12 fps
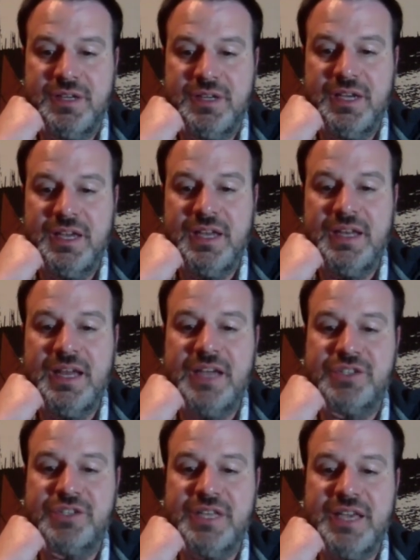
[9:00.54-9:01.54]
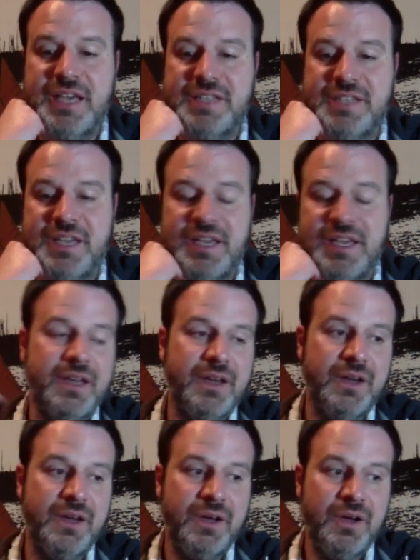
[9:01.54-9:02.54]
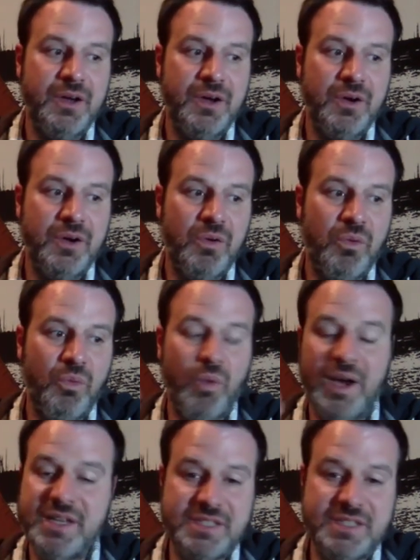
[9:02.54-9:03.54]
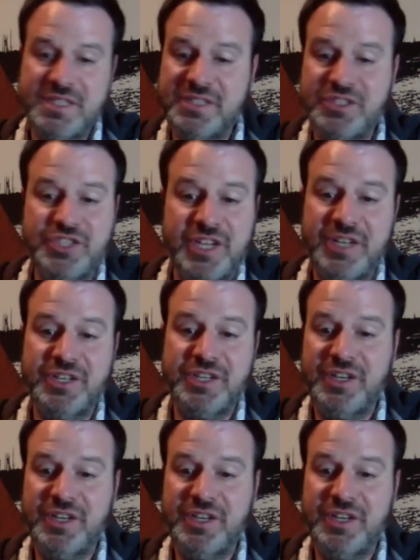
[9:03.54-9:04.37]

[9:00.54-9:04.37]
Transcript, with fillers: And naturally, as a white, cisgendered,